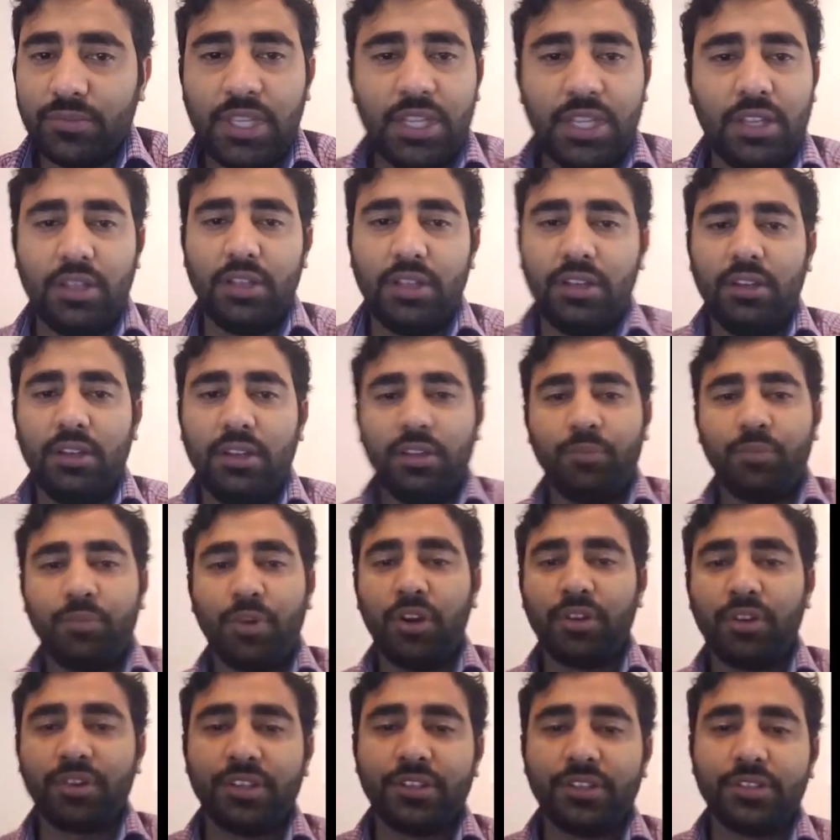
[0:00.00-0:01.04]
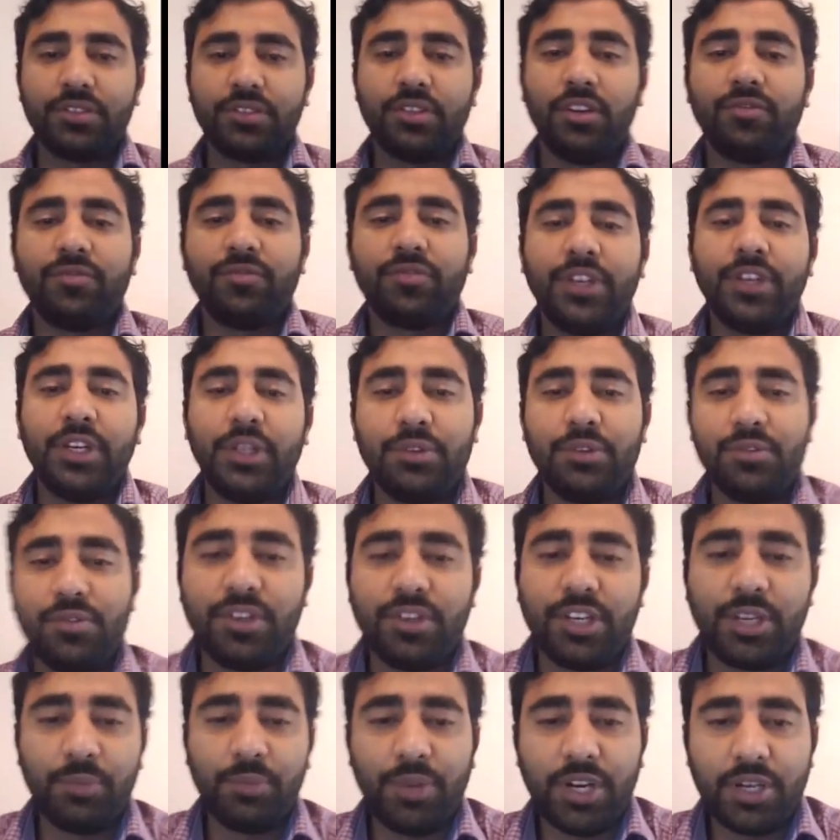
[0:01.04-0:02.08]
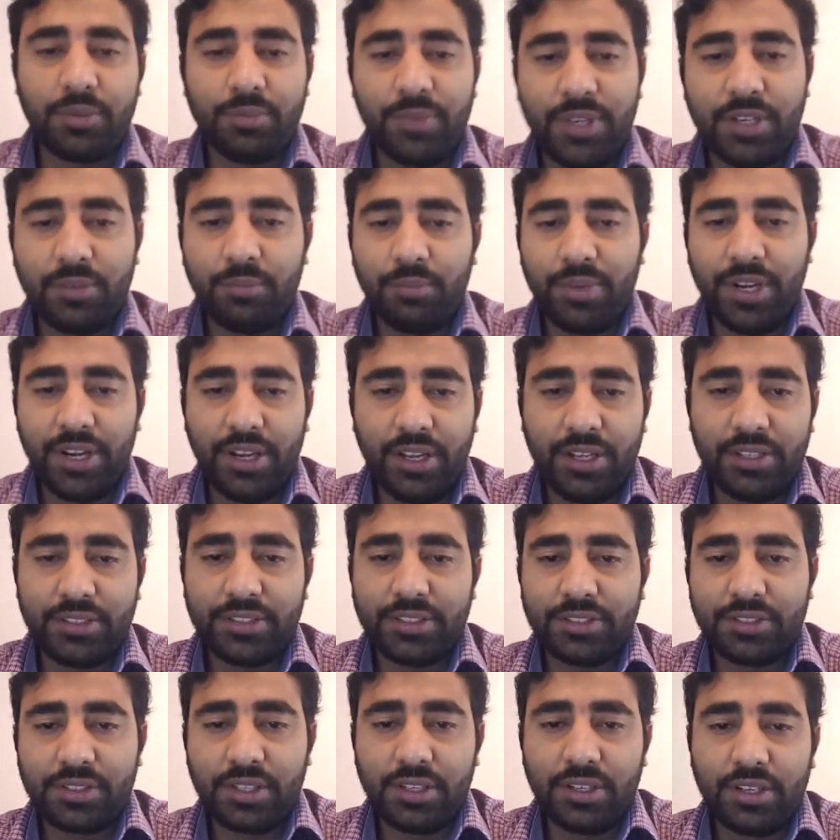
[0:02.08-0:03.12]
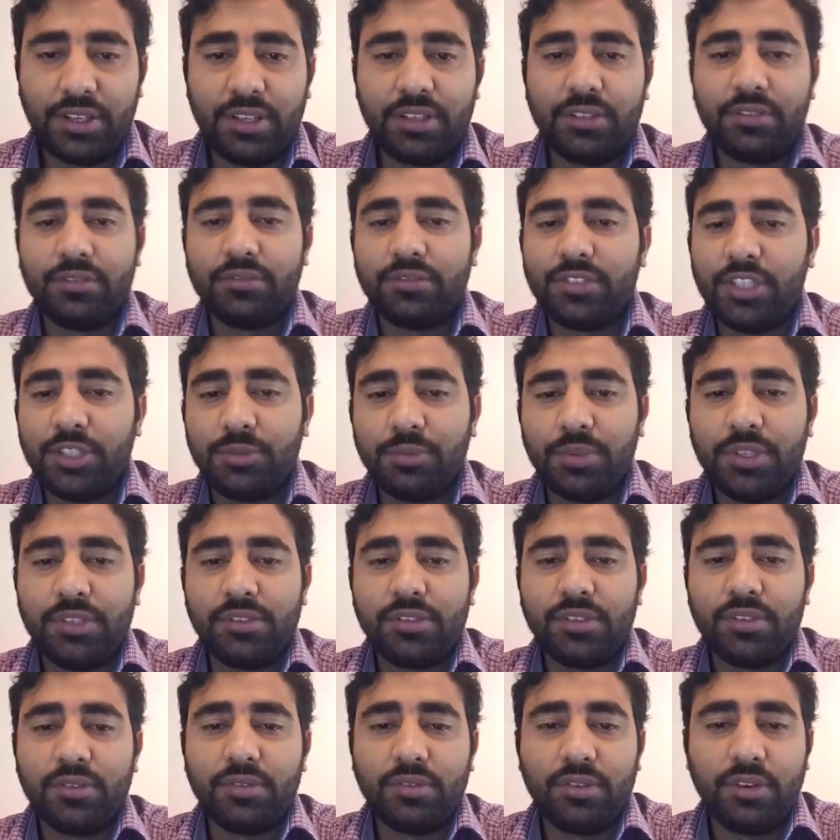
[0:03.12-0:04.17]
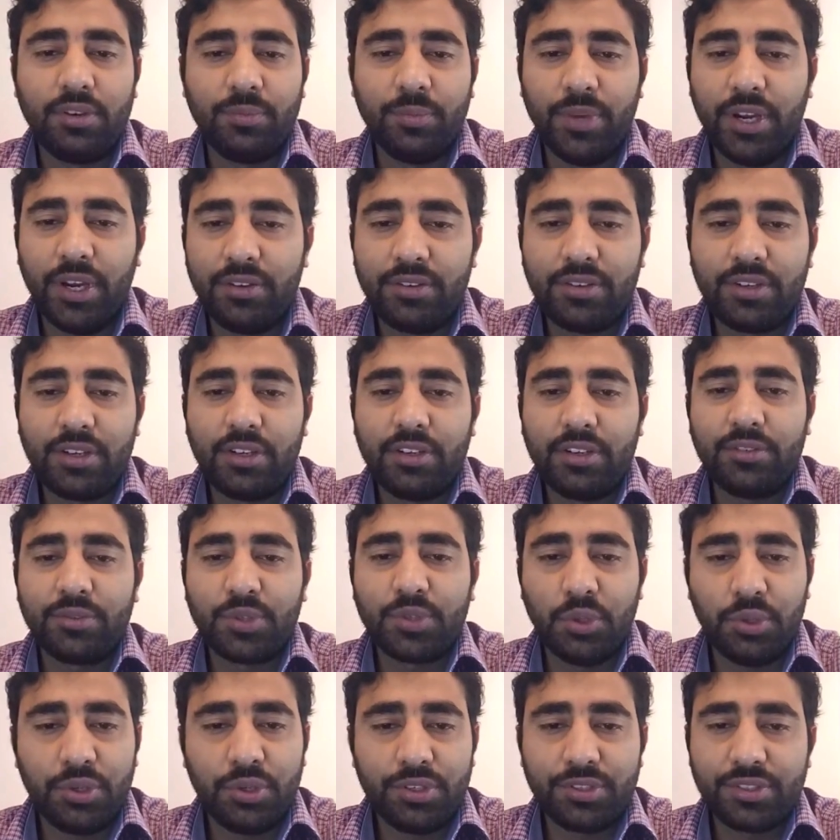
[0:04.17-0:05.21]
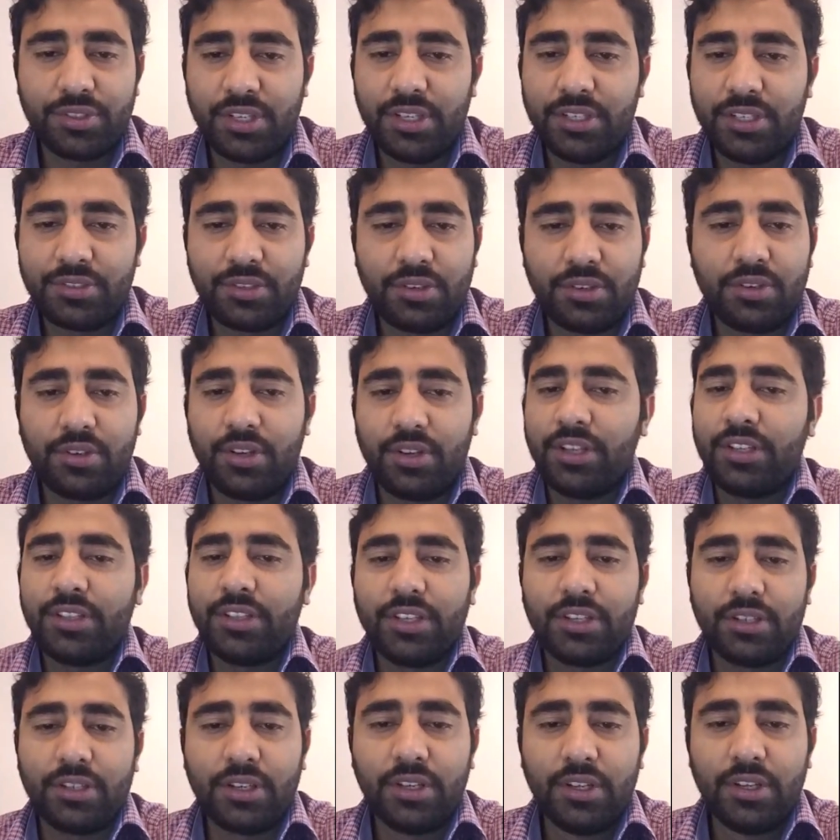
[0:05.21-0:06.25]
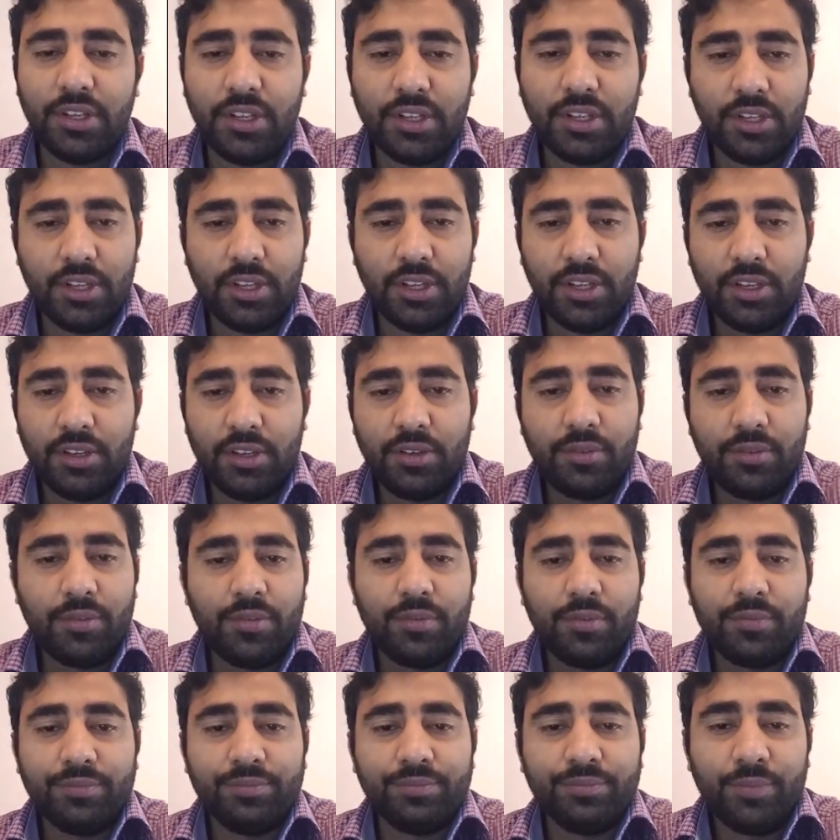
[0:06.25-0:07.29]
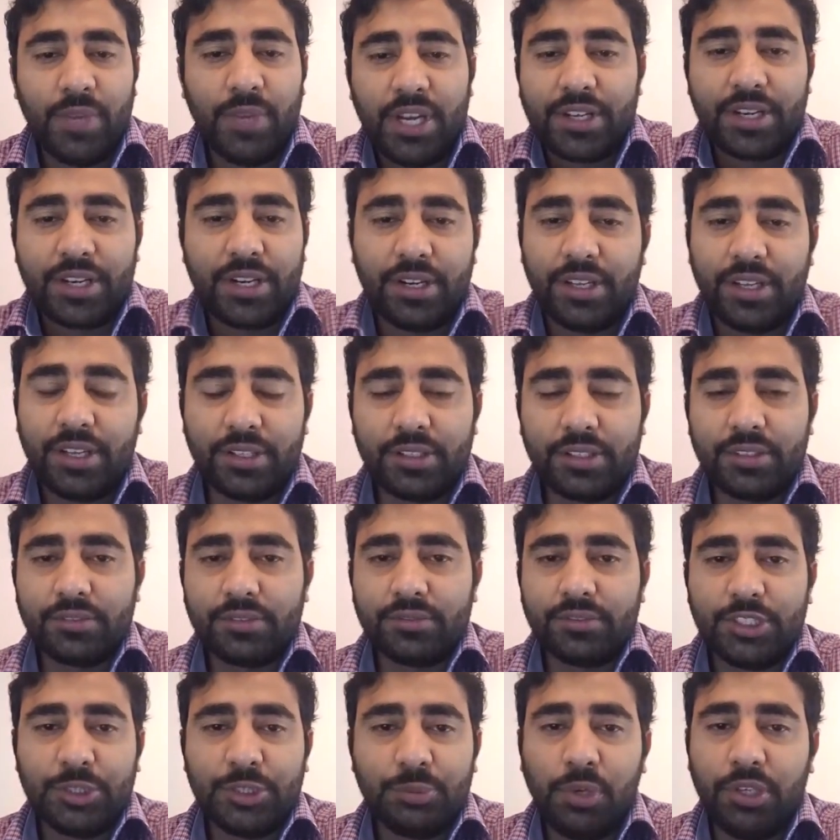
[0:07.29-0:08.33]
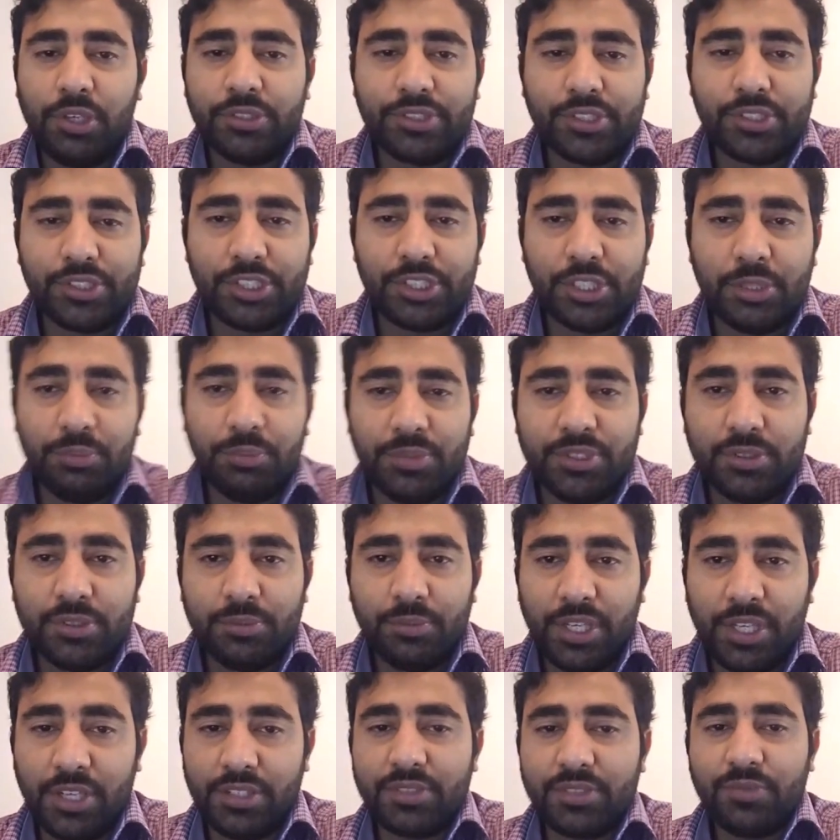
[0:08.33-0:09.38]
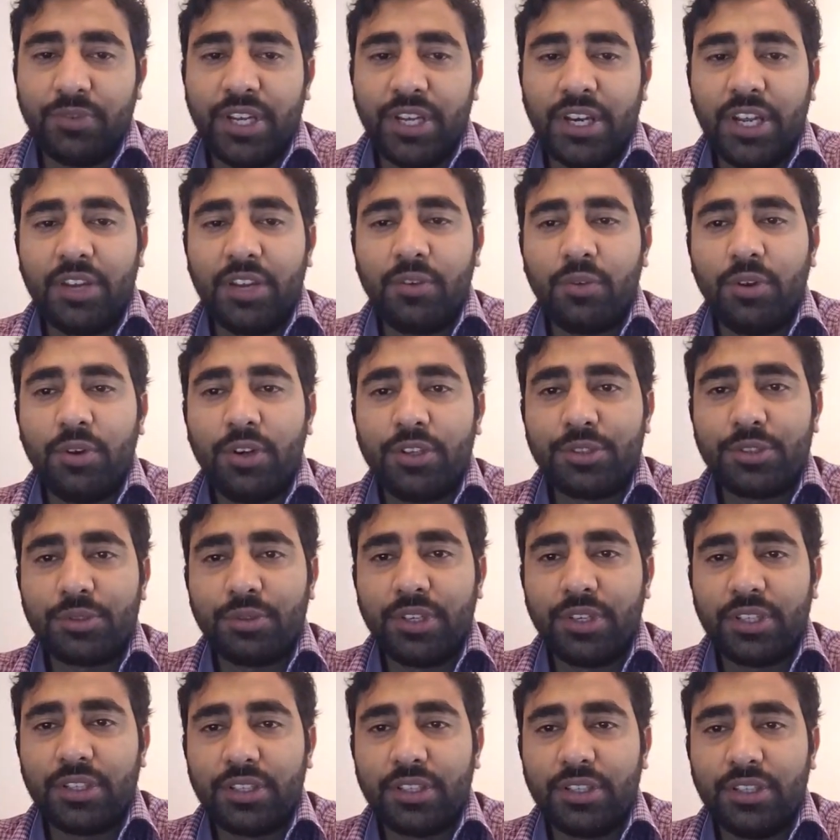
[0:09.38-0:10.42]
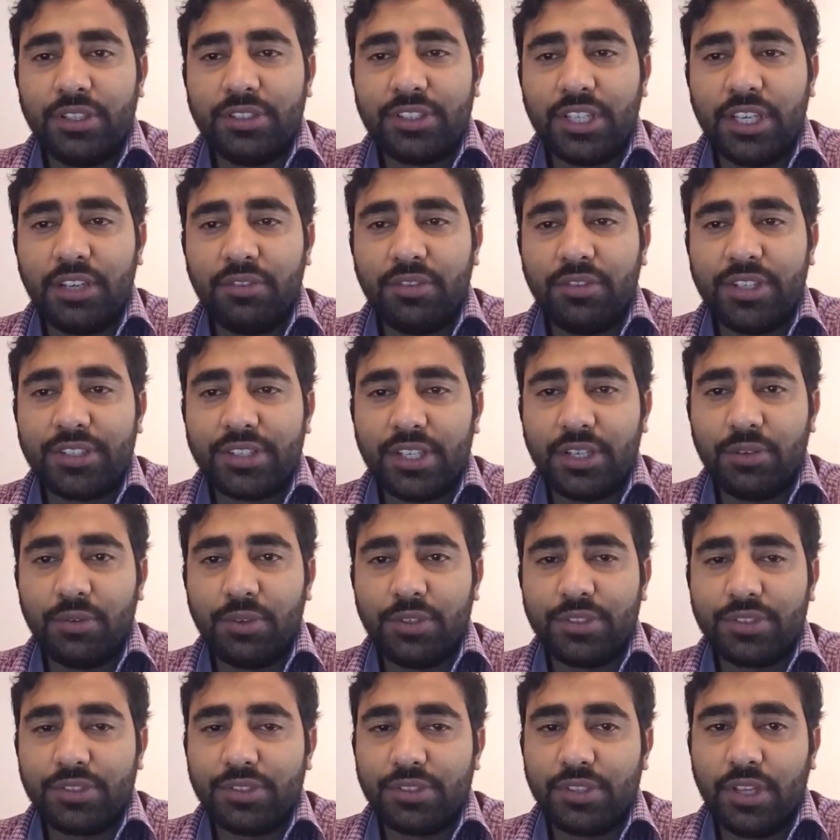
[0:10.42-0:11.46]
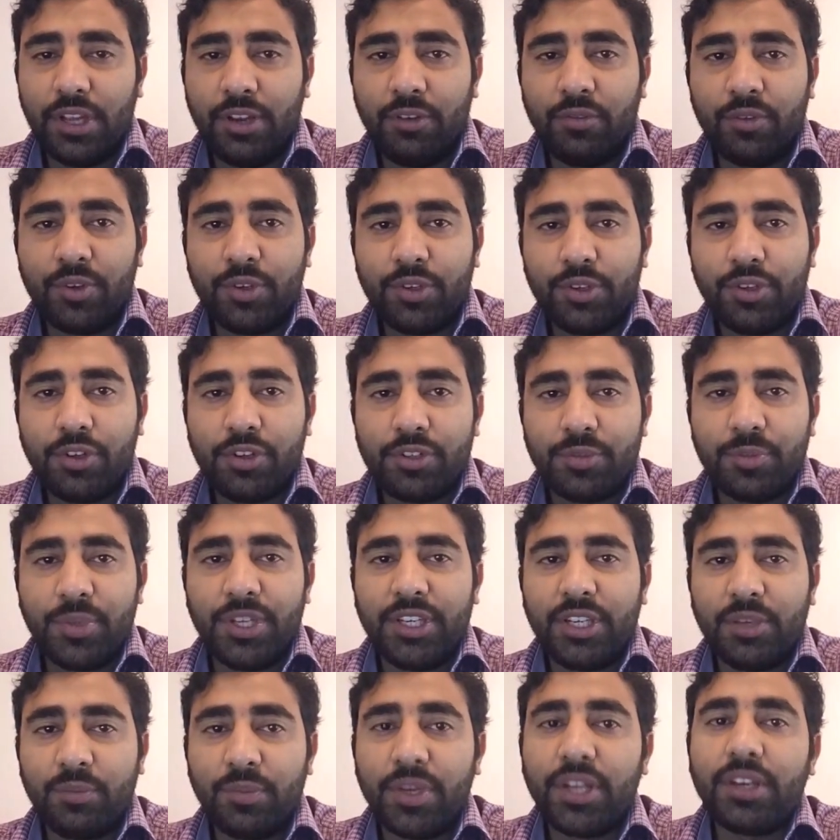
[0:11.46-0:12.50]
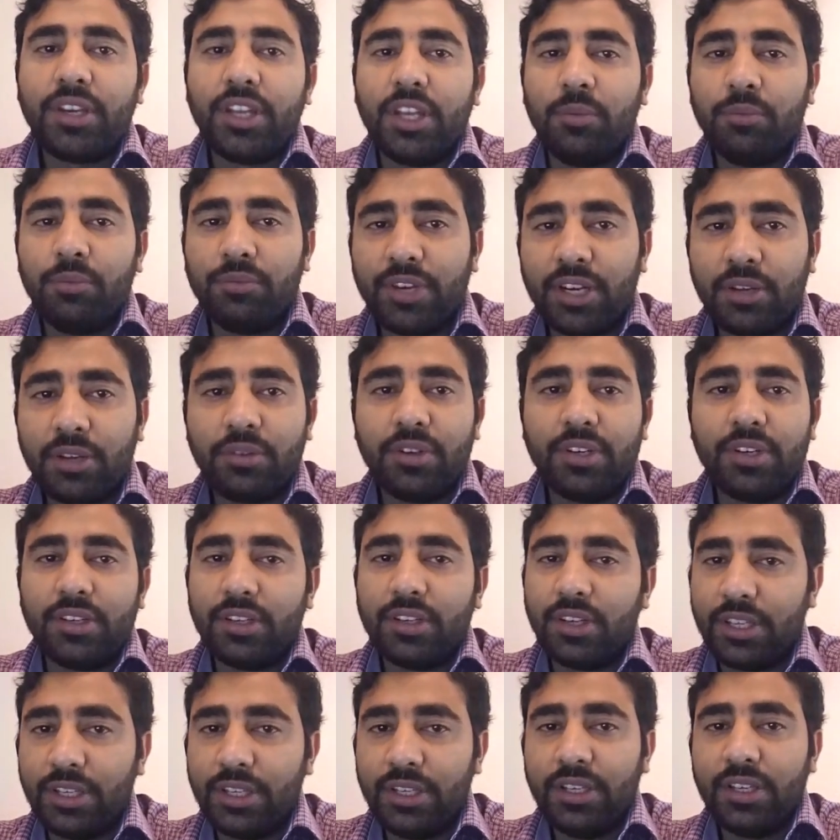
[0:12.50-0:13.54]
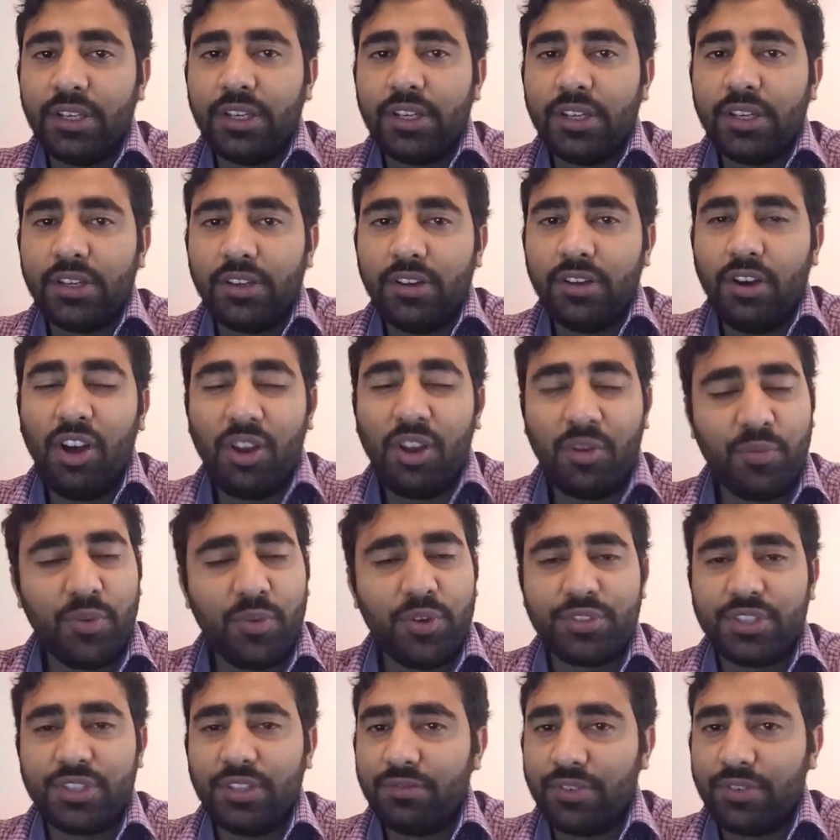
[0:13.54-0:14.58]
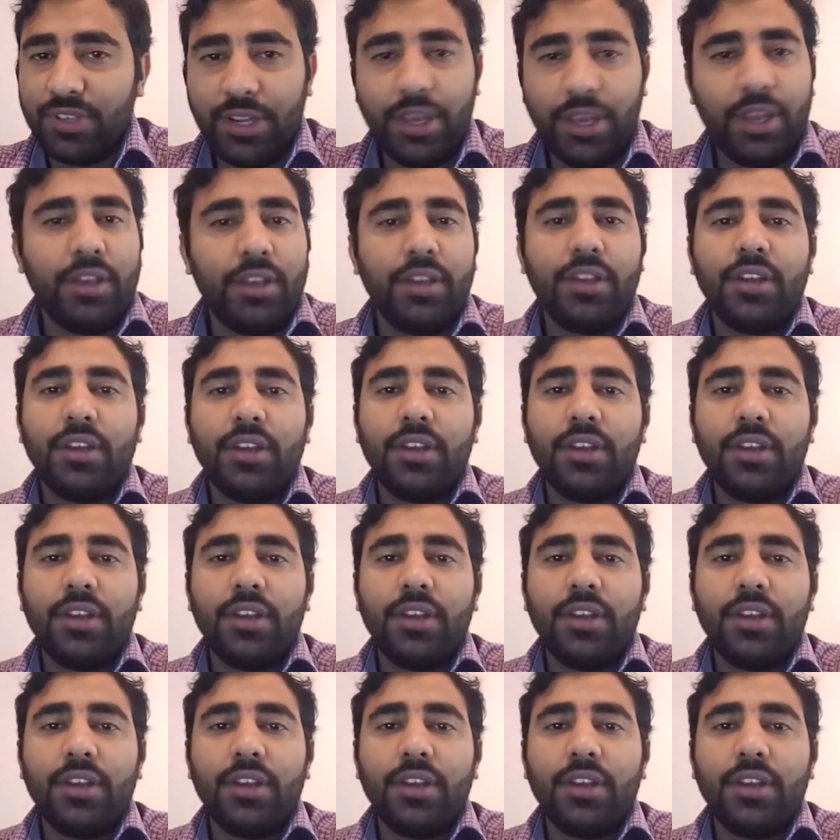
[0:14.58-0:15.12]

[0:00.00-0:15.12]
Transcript: uh, progress of individual department brakes, steering, suspension, battery, solar cells, or anything. Marketing, sponsorships. Because when I was doing the SAE events, I was I was meeting my team regularly, almost every day,